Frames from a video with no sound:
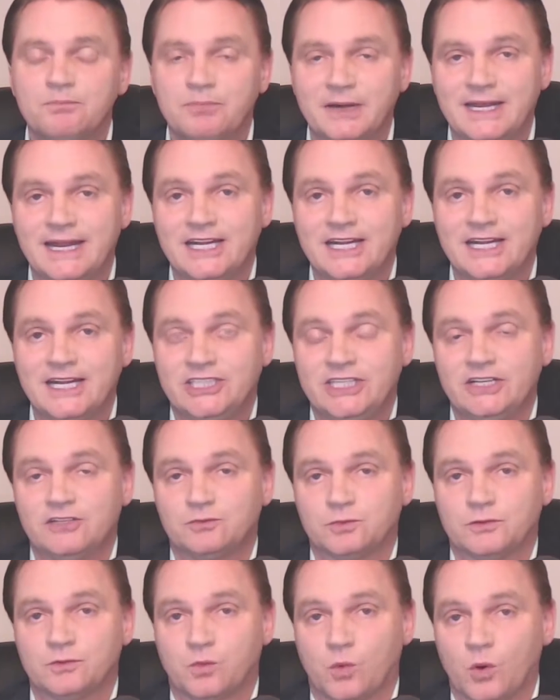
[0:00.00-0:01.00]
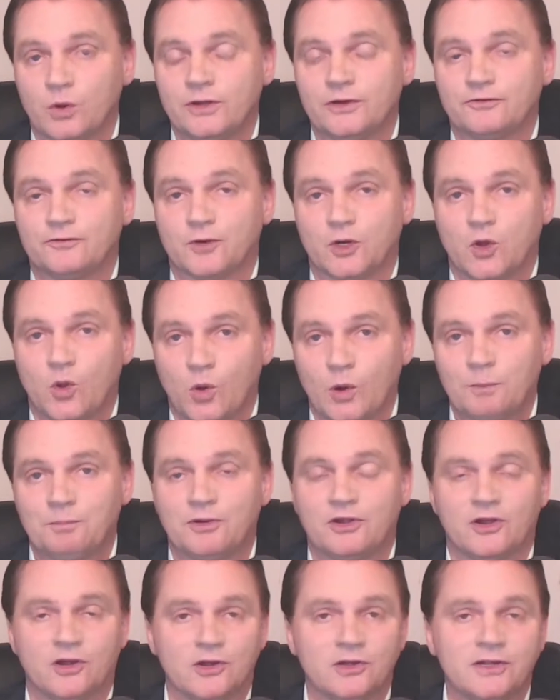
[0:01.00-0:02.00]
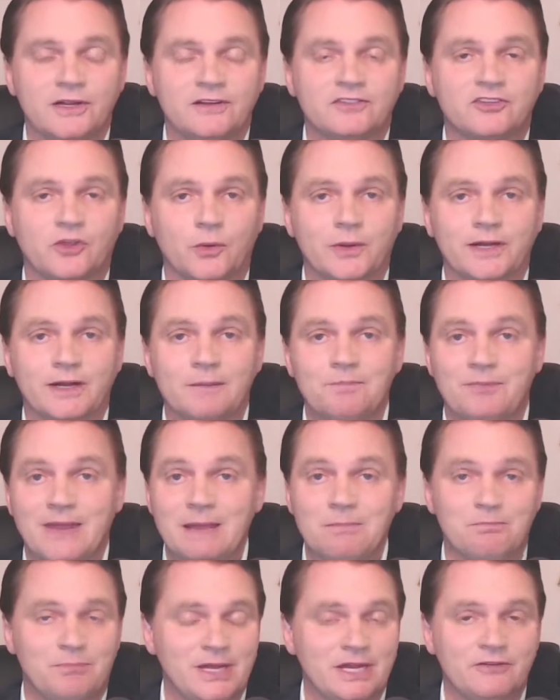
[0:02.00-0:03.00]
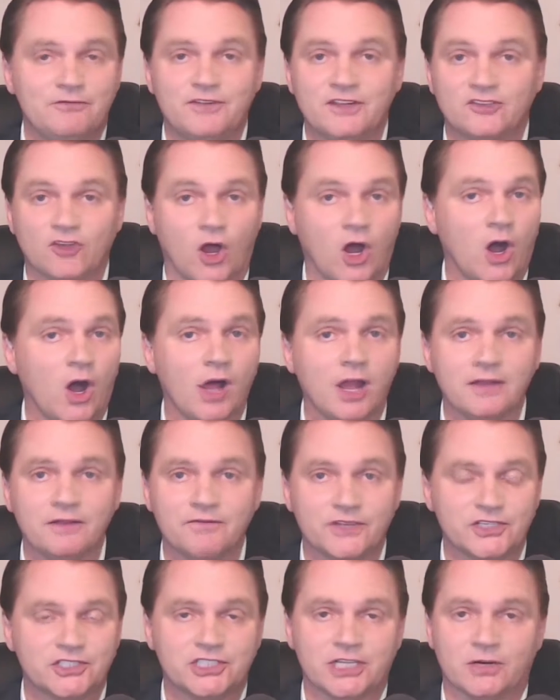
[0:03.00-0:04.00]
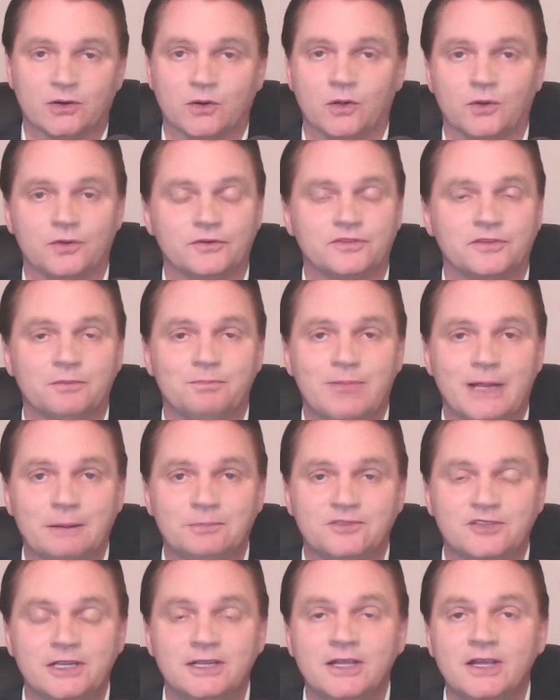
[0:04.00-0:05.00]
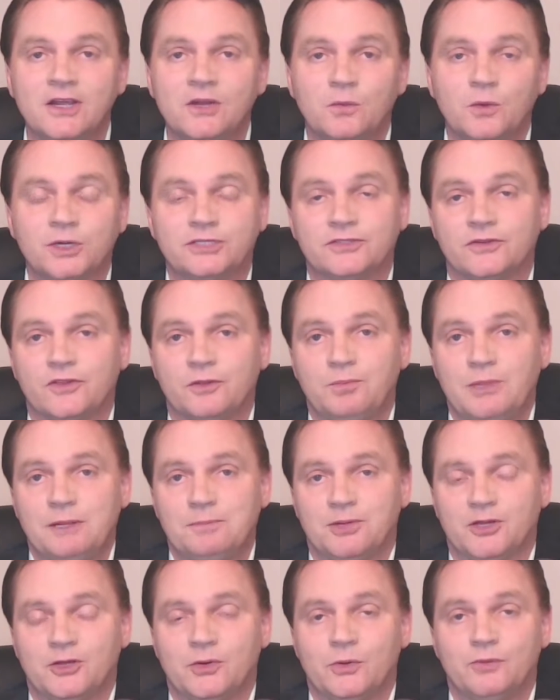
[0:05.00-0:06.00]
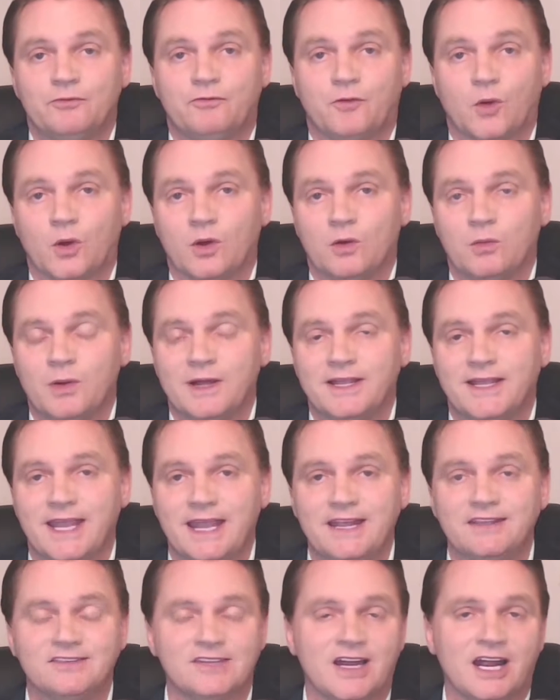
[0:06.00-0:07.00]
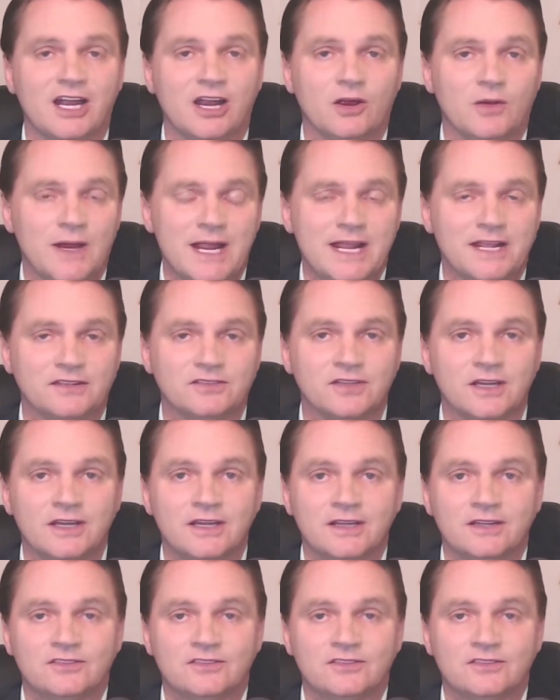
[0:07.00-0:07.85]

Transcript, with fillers: But as she's rewarded for corporate earnings going up, that benefits all of the shareholders in Pepsi, which are the people who own 401ks and IRAs.